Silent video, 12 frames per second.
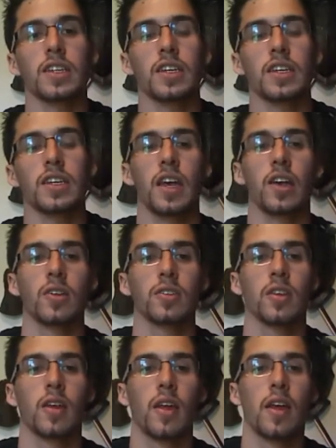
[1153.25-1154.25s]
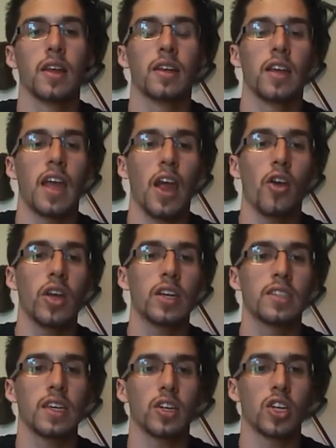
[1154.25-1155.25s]
details
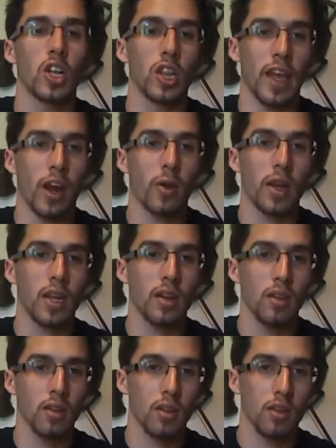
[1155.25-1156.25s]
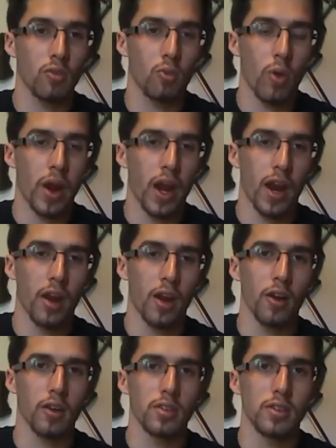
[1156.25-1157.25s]
areas in Galarian
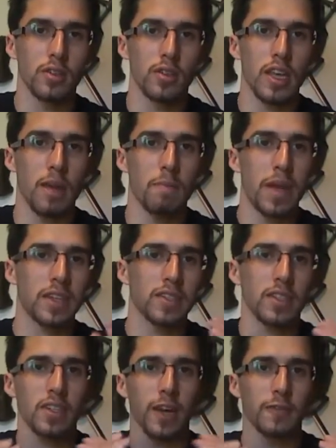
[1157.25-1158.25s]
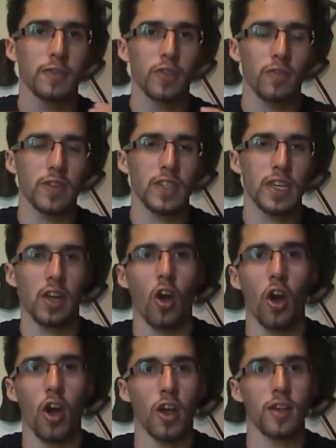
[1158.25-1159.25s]
where the abyss is kind of surfacing
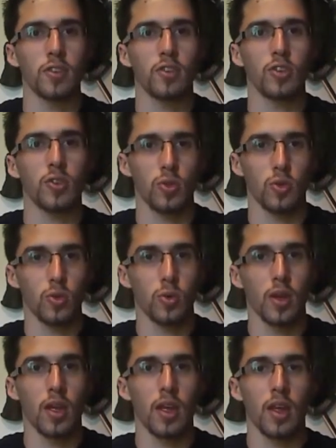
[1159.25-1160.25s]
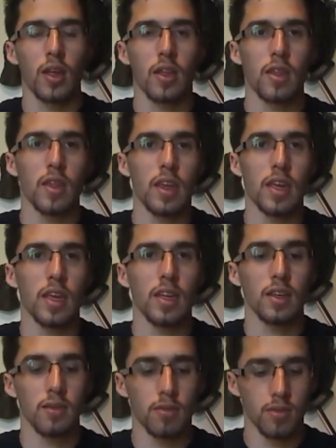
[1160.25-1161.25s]
onto
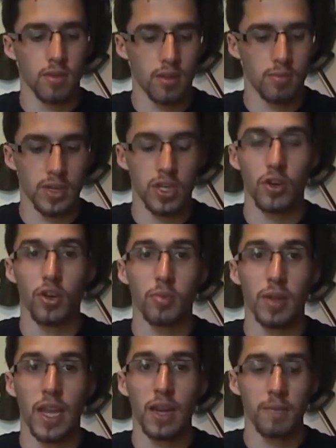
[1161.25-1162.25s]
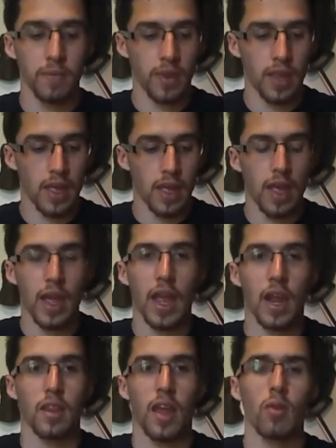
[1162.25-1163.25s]
the material plane.
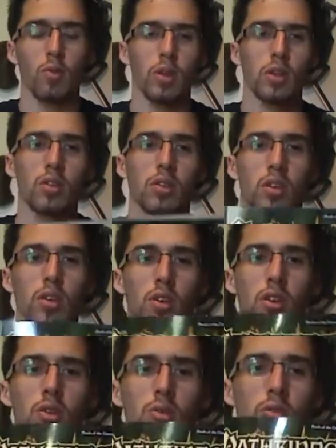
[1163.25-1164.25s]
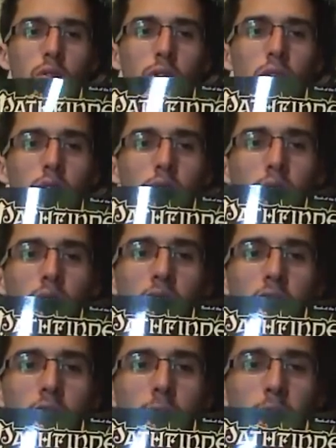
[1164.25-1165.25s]
And that will conclude
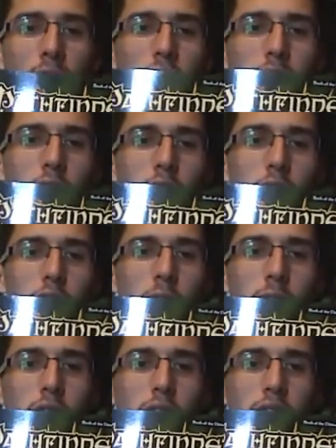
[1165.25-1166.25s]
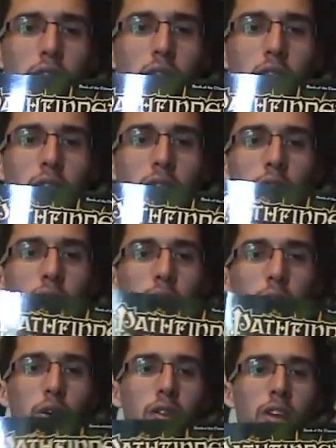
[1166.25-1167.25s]
the Pathfinder campaign setting,
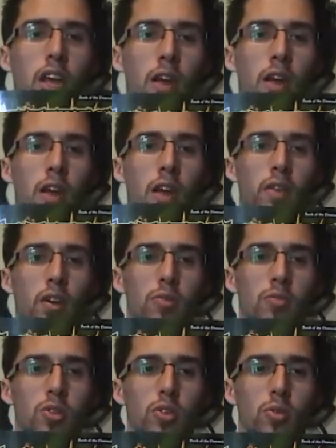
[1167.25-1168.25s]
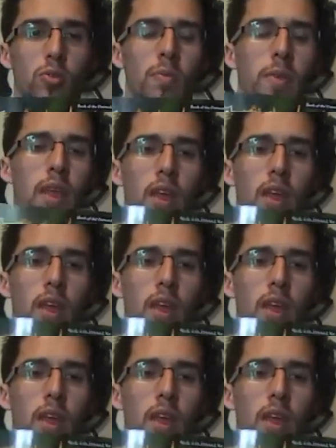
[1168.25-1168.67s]
Book of the Damned of Volume 2,